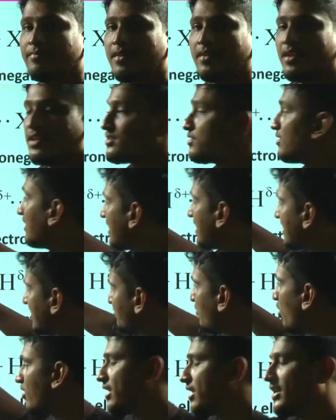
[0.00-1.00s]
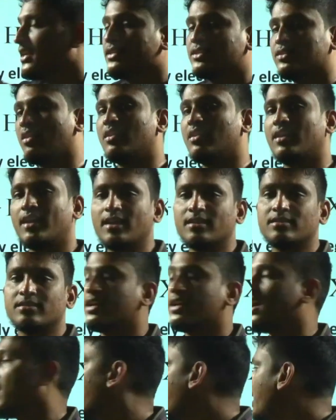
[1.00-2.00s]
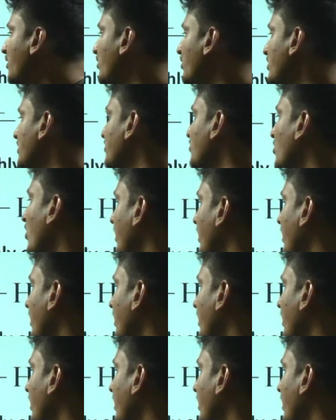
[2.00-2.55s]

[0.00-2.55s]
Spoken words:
So this bonding is called as hydrogen bonding,